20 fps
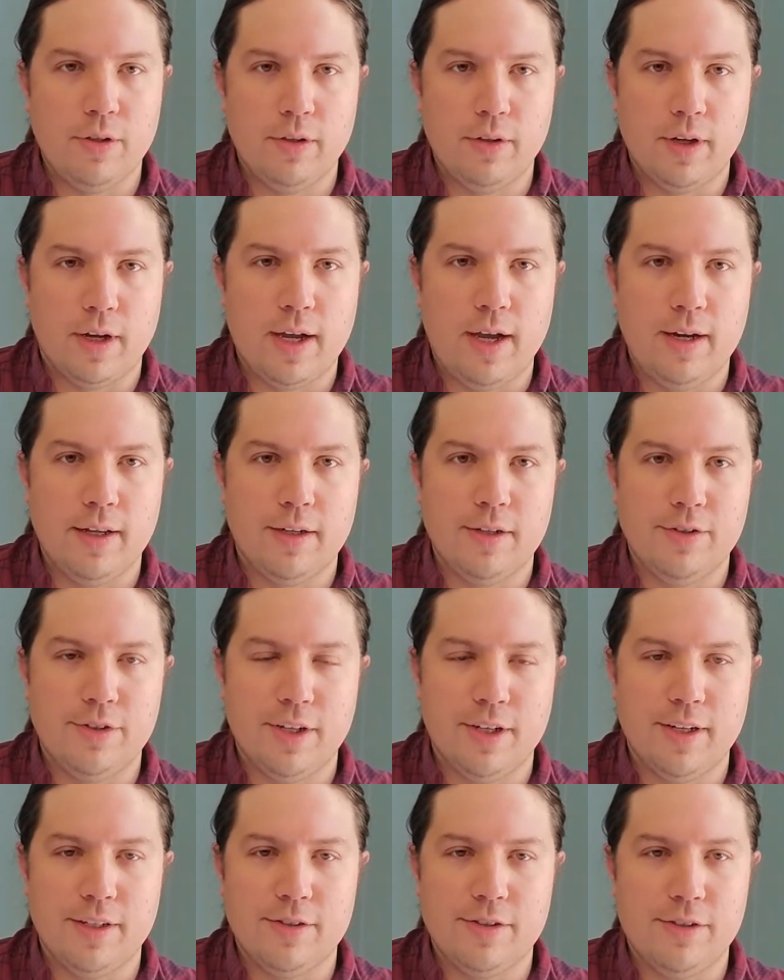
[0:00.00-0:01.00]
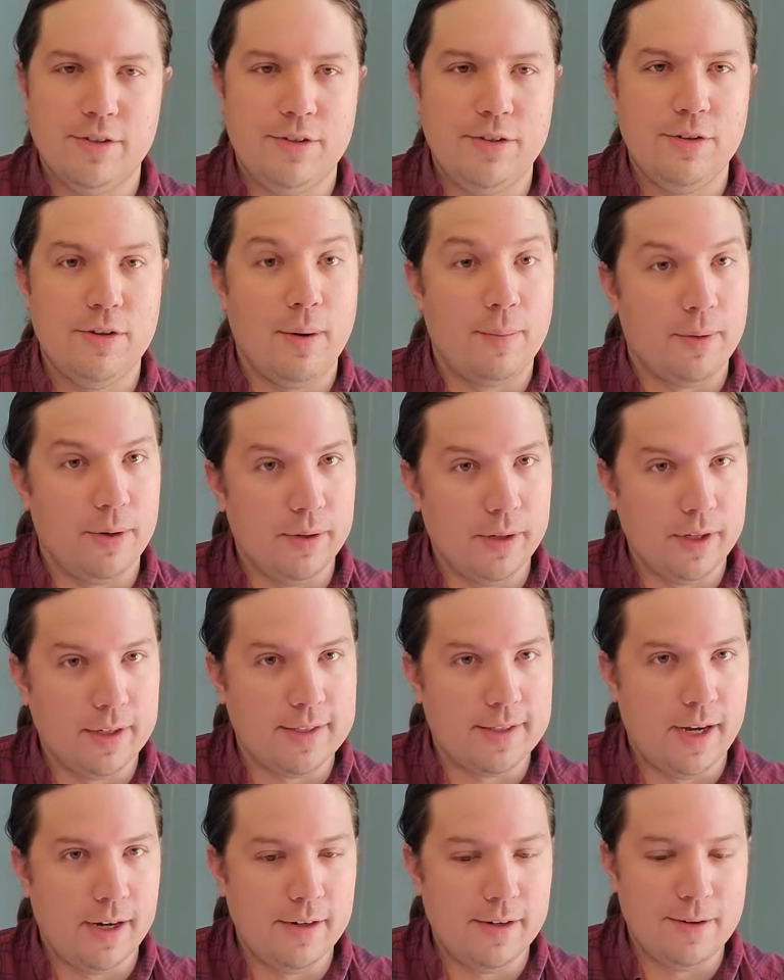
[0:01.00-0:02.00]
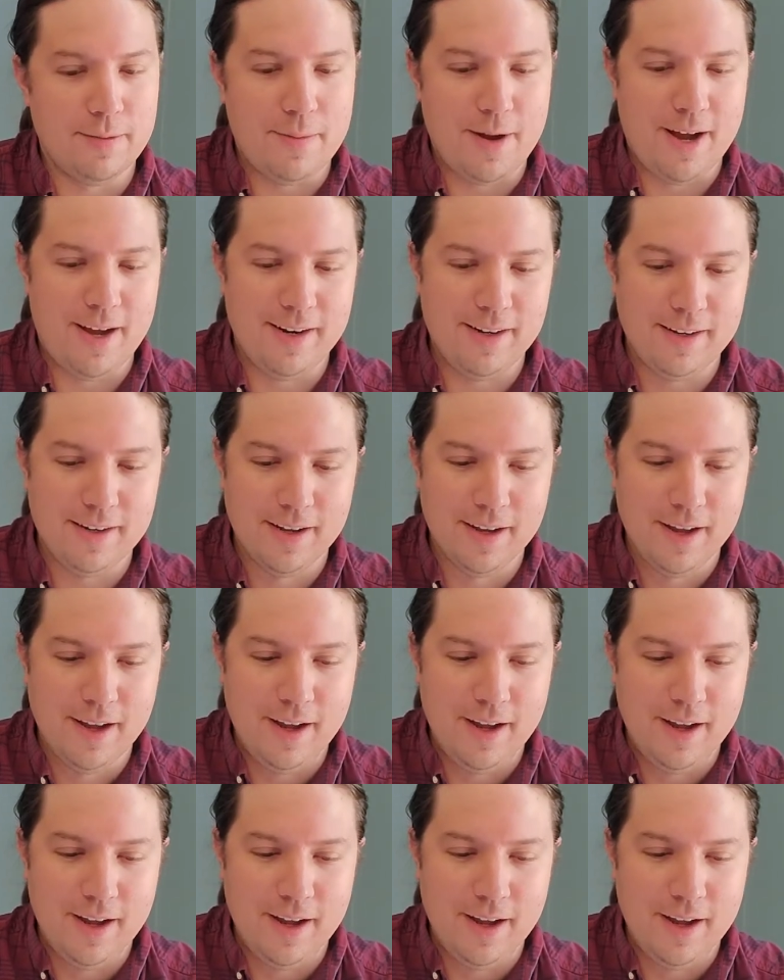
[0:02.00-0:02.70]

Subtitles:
in the Conococheague Institute. I'm really excited about it.